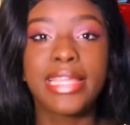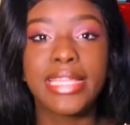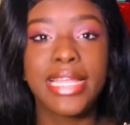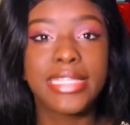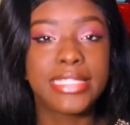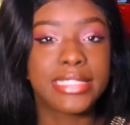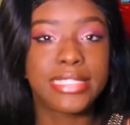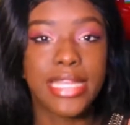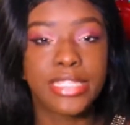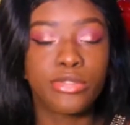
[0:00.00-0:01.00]
thing that needs to
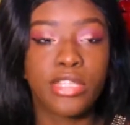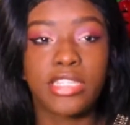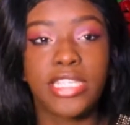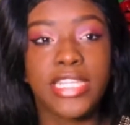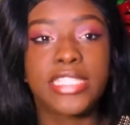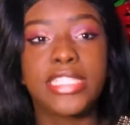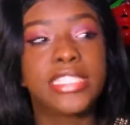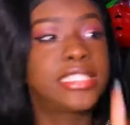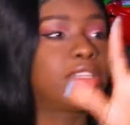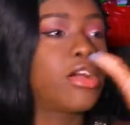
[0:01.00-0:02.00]
stay in 2018 is
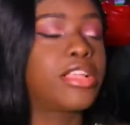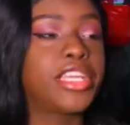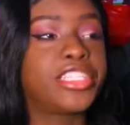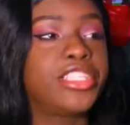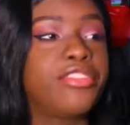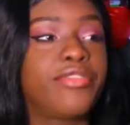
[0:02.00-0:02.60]
the Kardashian